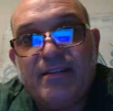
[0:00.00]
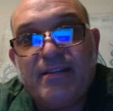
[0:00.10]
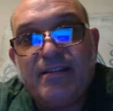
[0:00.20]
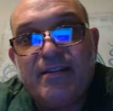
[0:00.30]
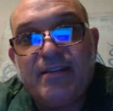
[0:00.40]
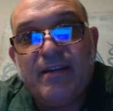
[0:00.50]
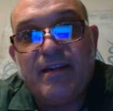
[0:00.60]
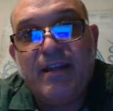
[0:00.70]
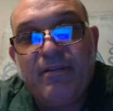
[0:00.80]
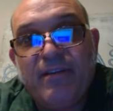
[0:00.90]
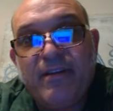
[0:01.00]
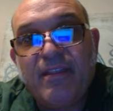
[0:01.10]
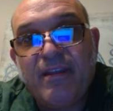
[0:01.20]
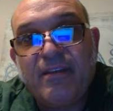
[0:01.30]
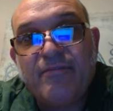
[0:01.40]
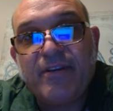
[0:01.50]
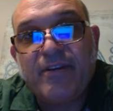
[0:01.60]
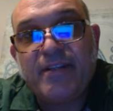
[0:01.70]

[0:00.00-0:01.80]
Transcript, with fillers: is a healthy thing for a